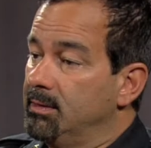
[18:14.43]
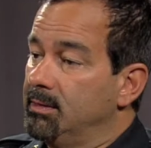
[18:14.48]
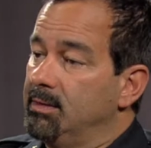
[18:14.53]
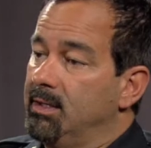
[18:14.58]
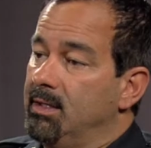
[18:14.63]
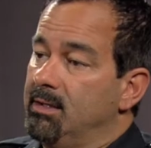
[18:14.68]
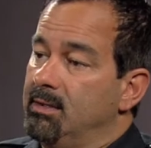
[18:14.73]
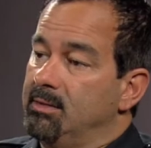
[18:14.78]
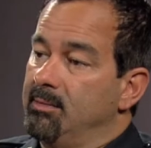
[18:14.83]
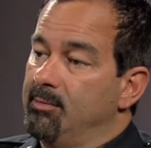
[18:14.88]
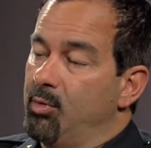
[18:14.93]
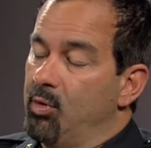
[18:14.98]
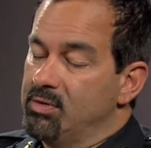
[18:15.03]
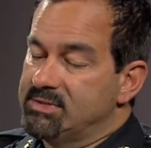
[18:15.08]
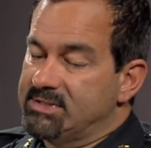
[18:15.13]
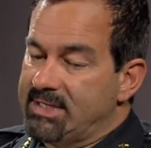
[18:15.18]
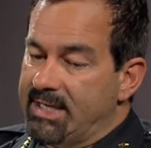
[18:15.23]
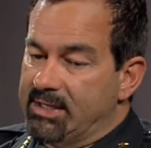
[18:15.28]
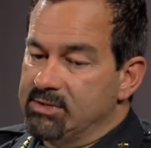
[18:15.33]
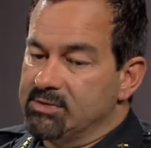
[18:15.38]
yeah, the
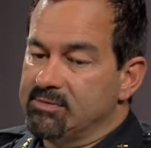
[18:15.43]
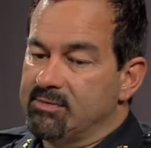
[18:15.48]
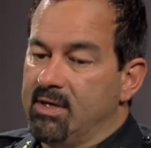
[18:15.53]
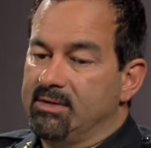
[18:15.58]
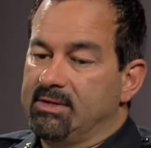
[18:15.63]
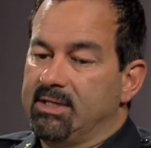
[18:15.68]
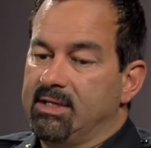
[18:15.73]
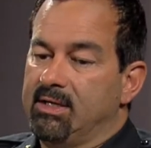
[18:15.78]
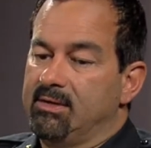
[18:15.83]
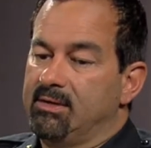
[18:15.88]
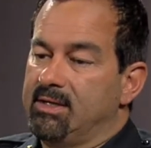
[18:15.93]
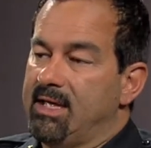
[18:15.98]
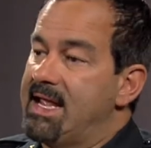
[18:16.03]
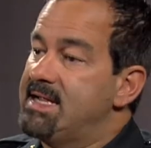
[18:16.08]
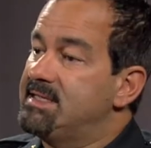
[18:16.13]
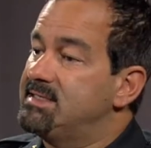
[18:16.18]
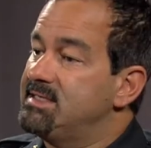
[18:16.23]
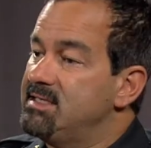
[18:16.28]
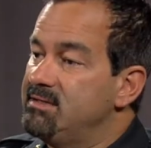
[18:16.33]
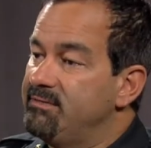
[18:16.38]
motorcycles are out there,
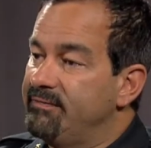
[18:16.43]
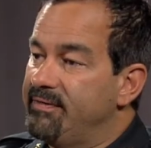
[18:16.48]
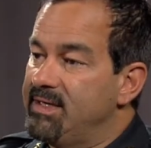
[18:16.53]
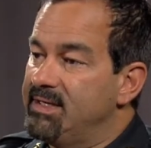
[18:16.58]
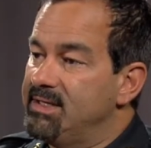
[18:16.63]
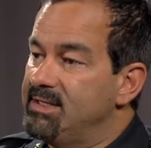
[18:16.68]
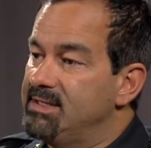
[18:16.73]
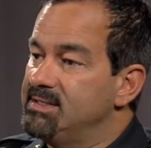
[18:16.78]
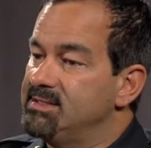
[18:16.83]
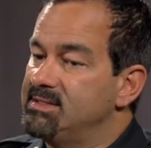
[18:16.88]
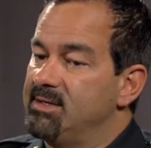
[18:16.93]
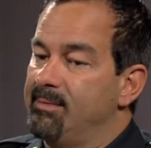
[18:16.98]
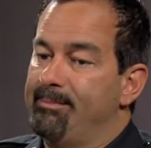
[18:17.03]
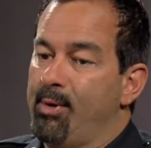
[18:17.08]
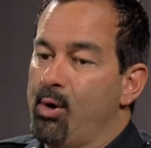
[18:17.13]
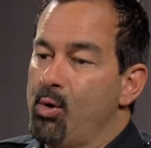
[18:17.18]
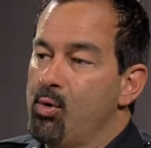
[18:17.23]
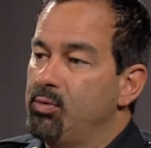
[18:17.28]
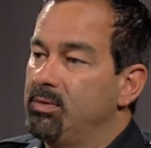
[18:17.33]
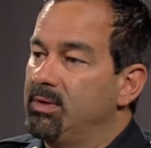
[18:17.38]
the ATVs, the
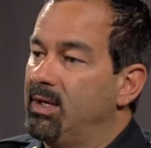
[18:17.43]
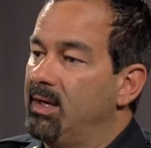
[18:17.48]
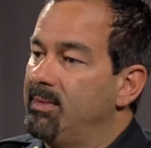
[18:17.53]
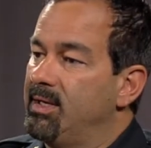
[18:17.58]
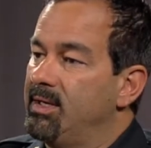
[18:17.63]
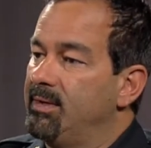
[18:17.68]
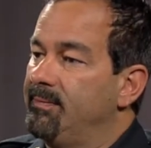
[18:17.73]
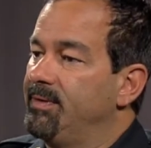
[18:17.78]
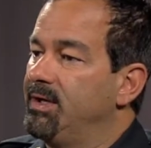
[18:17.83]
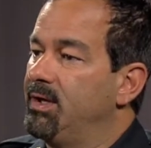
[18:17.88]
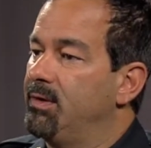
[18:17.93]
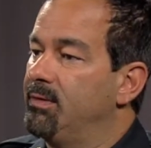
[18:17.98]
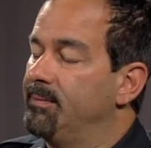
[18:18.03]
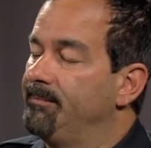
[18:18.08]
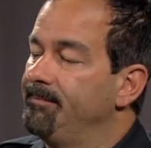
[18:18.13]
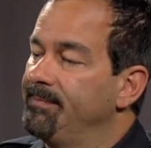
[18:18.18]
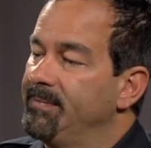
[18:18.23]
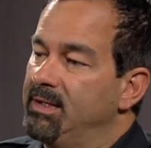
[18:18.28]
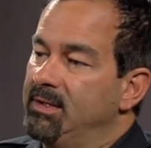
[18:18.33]
boat, I mean, you know,